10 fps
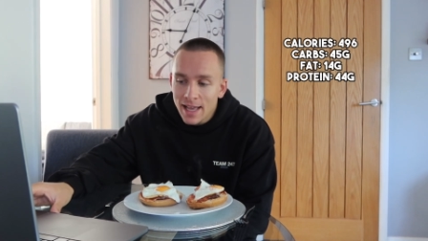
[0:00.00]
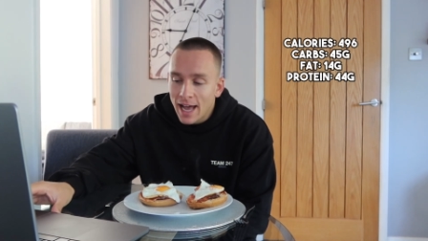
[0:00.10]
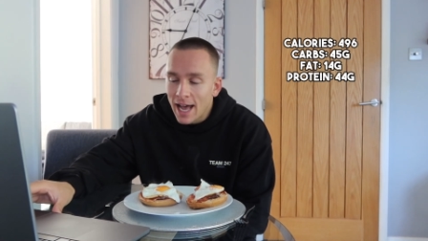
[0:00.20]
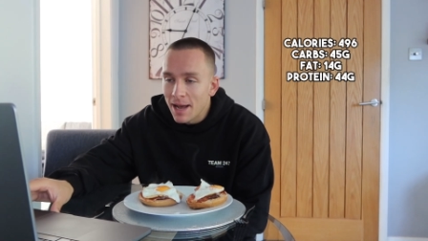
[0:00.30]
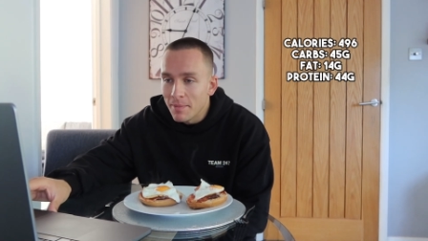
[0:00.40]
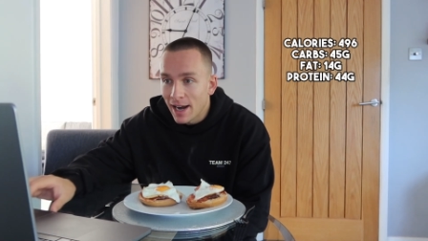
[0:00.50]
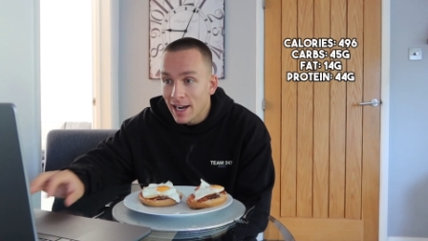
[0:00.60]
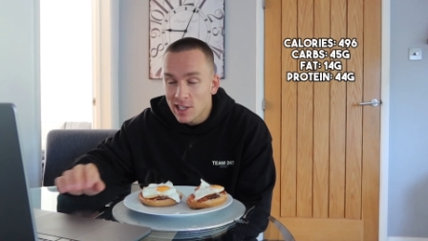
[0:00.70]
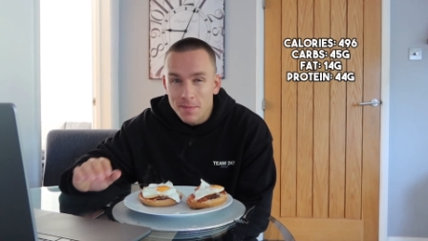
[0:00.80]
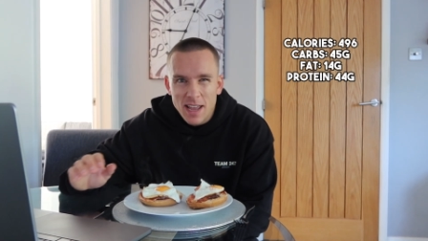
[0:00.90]
Um, I
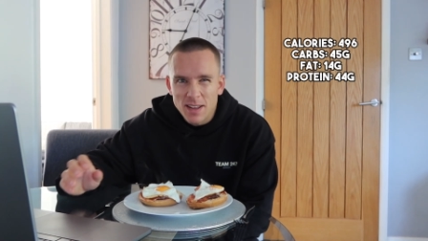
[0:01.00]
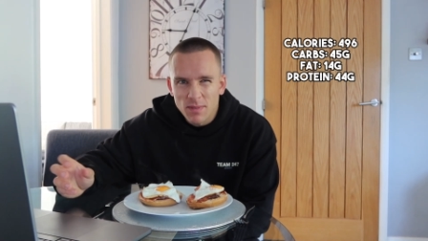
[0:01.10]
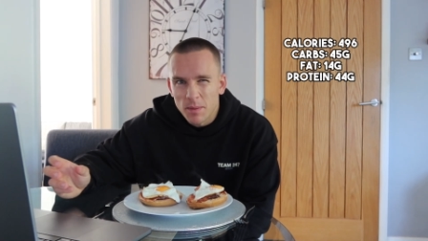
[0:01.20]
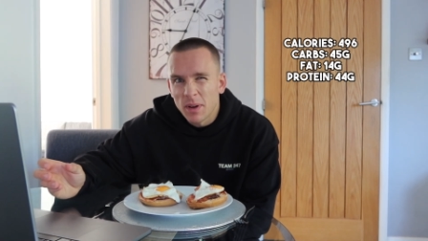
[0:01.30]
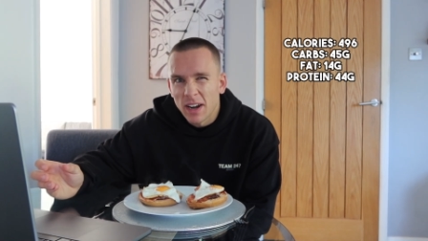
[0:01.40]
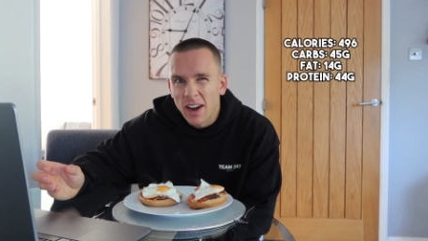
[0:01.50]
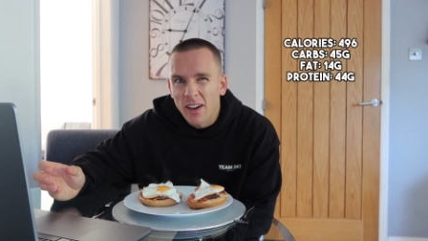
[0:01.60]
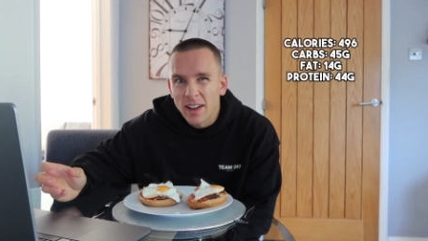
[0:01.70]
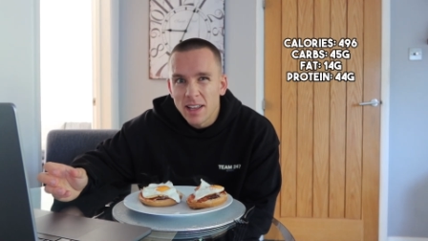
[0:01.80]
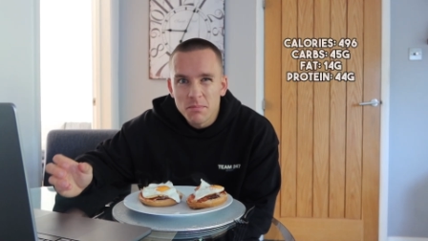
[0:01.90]
actually may, I'm not gonna
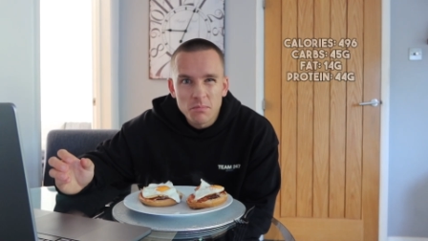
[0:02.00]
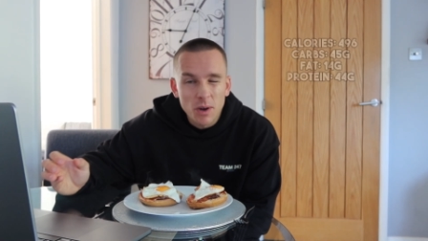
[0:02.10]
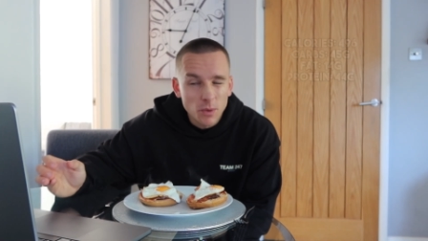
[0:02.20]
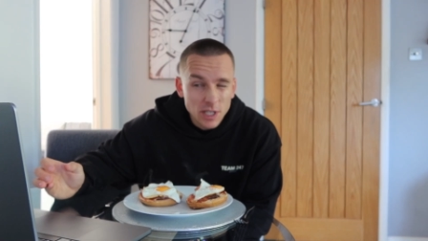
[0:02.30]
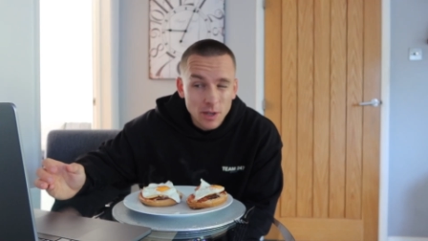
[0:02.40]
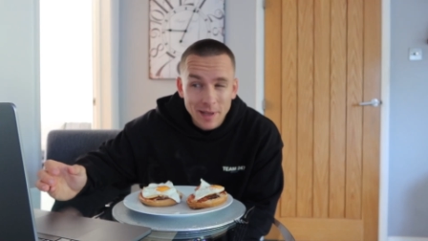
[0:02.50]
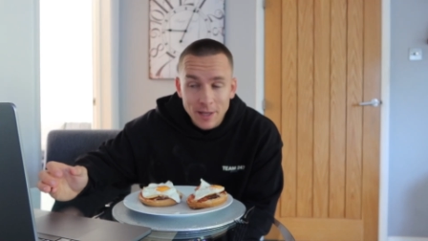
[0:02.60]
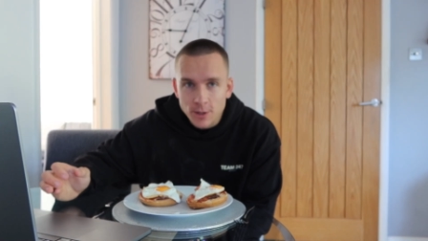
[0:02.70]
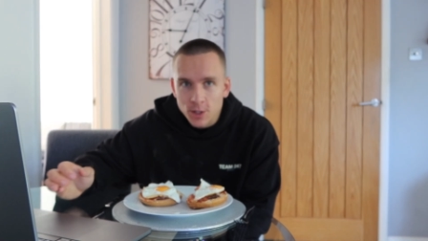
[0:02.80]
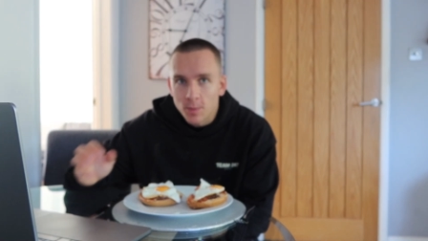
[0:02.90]
lie, might watch a little bit of
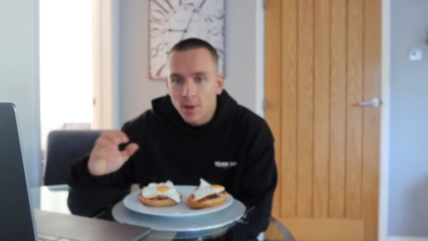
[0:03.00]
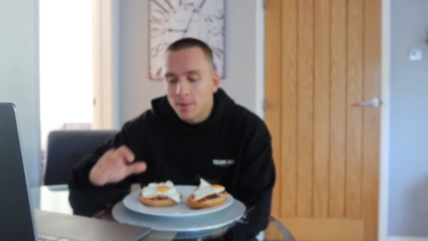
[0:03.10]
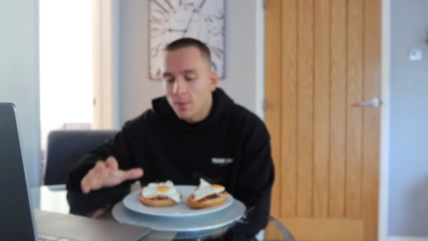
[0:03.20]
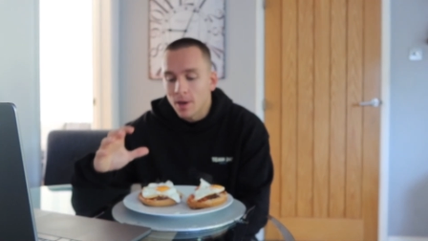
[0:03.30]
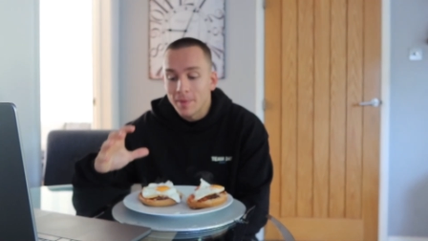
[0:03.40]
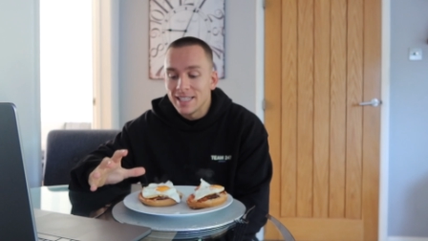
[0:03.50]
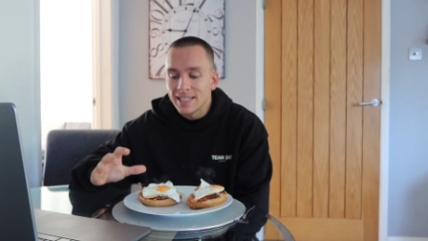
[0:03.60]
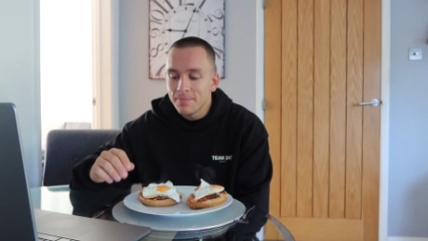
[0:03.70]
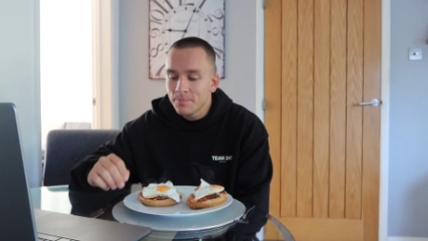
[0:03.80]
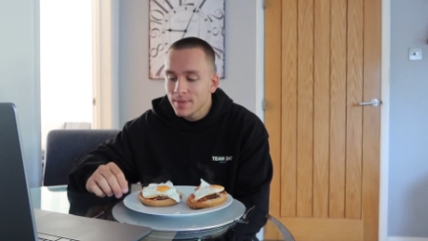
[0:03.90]
YouTube while I'm, while I'm
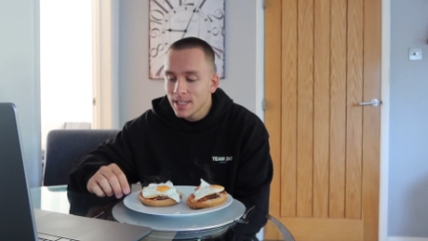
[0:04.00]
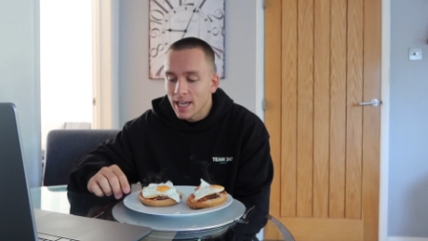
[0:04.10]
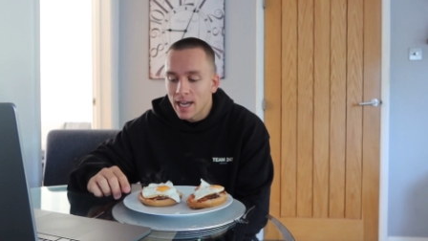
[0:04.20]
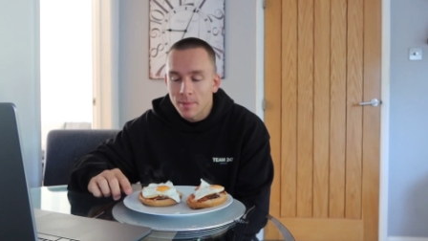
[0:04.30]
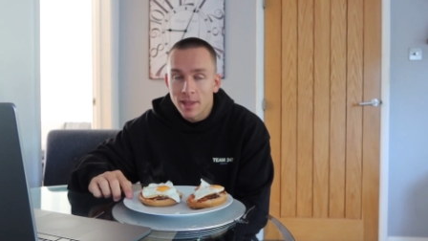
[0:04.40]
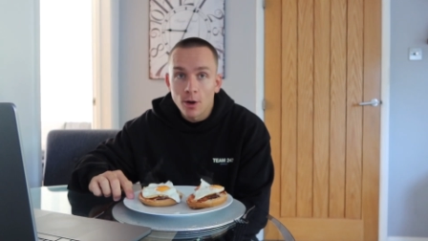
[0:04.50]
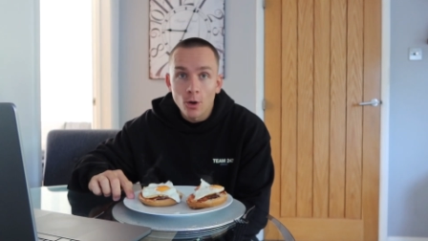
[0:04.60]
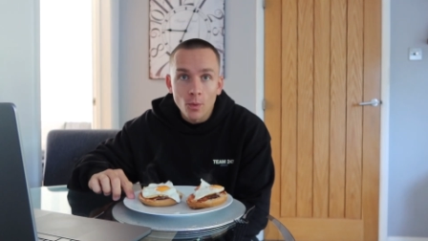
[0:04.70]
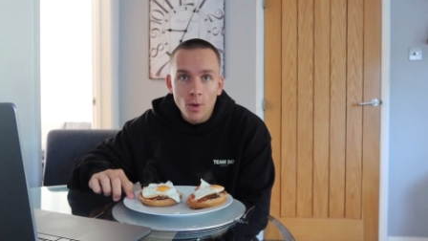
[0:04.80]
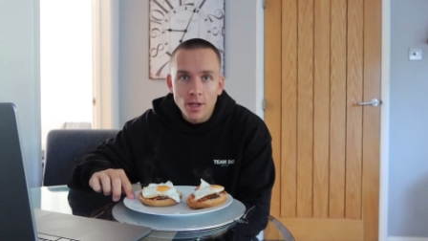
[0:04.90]
eating, um, and then a
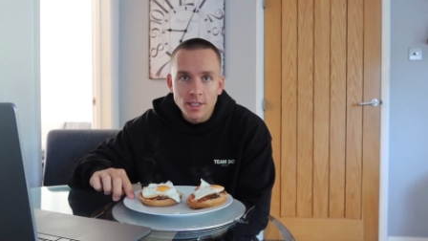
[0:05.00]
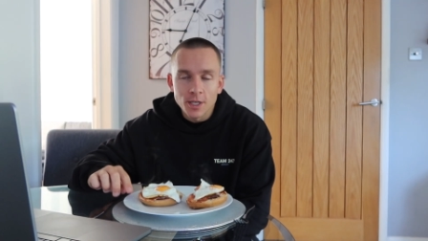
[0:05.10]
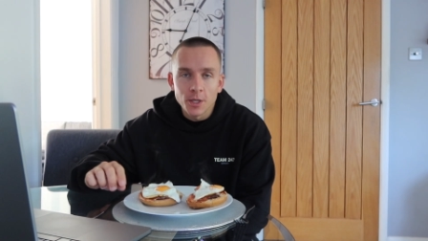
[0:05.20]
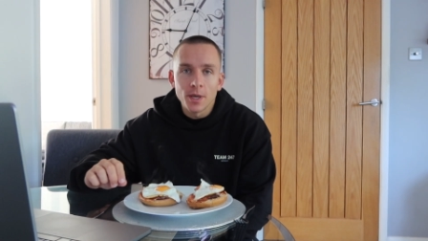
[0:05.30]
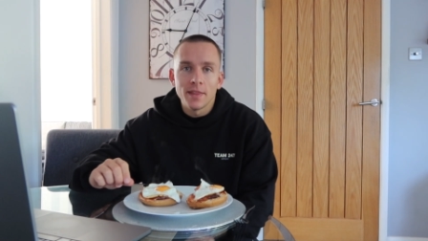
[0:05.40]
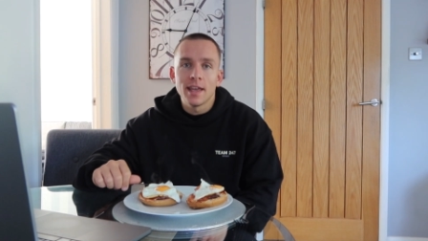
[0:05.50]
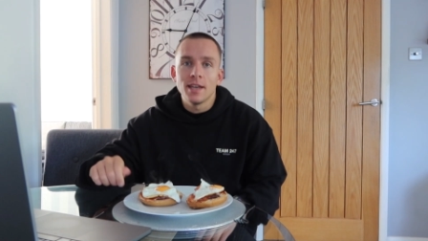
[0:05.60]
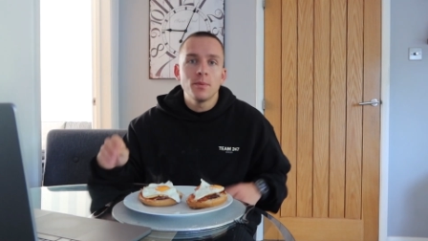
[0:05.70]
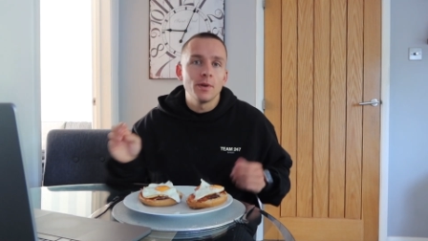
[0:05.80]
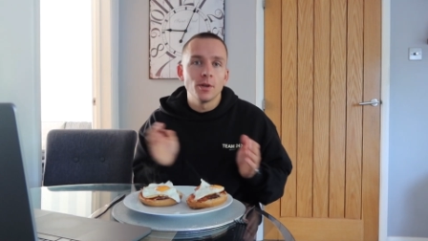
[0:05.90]
lot of work to do, and
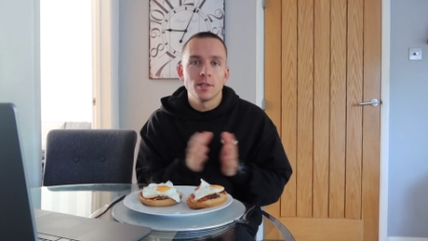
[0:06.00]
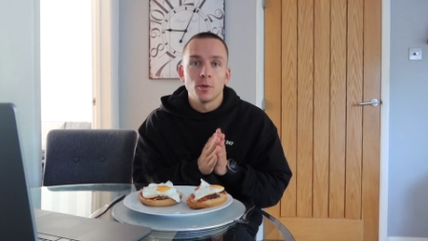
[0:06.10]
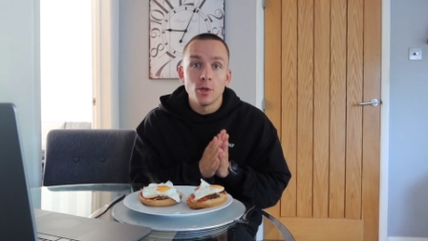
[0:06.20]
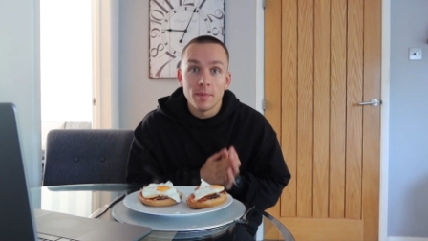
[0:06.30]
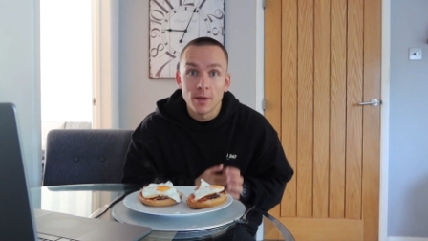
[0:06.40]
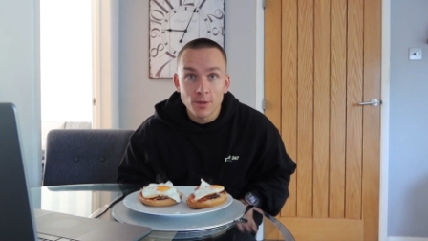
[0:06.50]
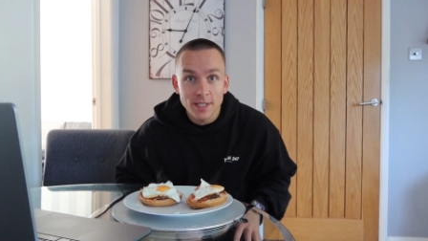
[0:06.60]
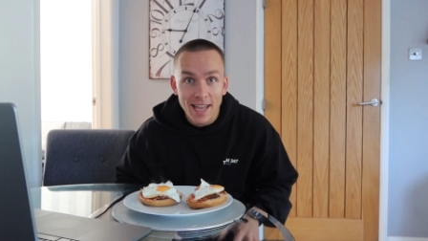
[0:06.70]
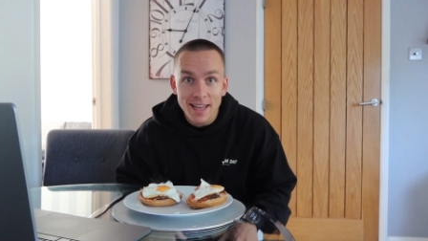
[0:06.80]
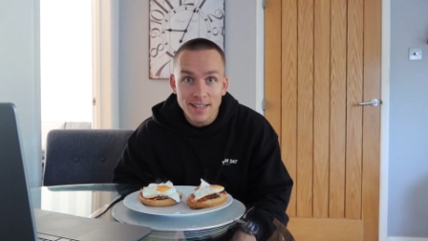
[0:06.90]
then we've got some good meals
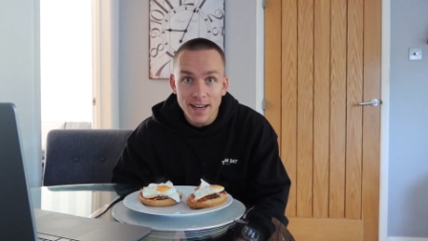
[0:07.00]
to get in